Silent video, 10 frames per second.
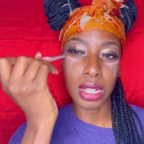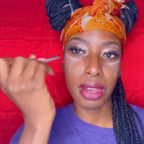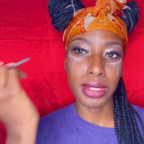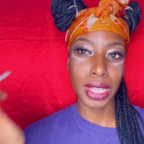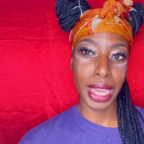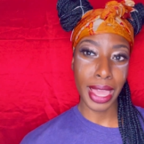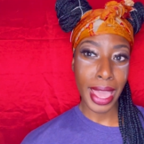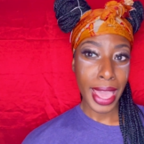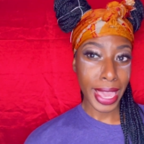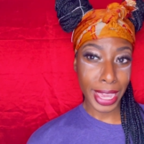And I was like,
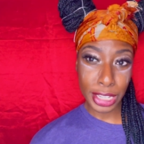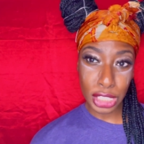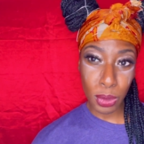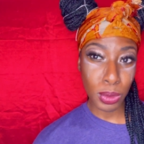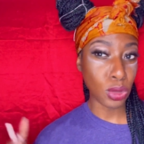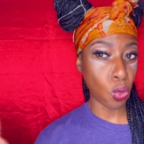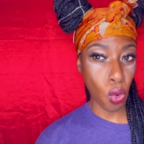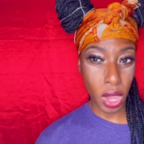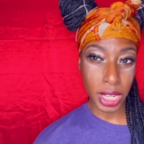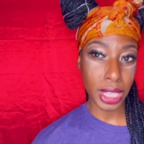Angie was
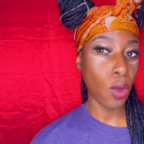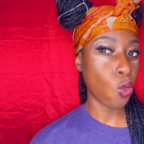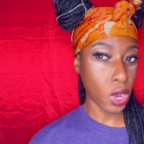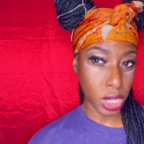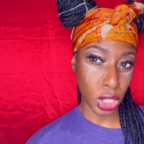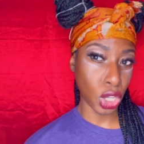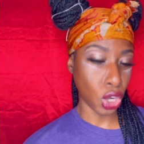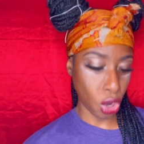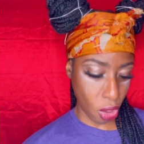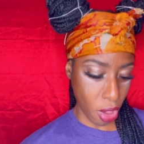wanted. They wanted the
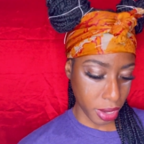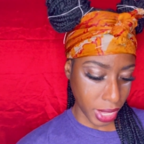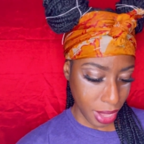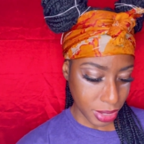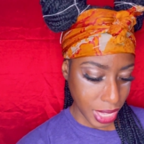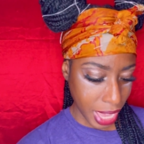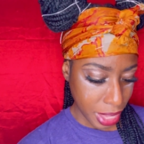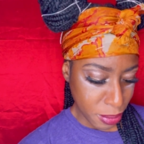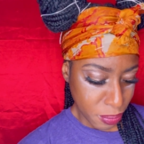girl. Okay, I was like,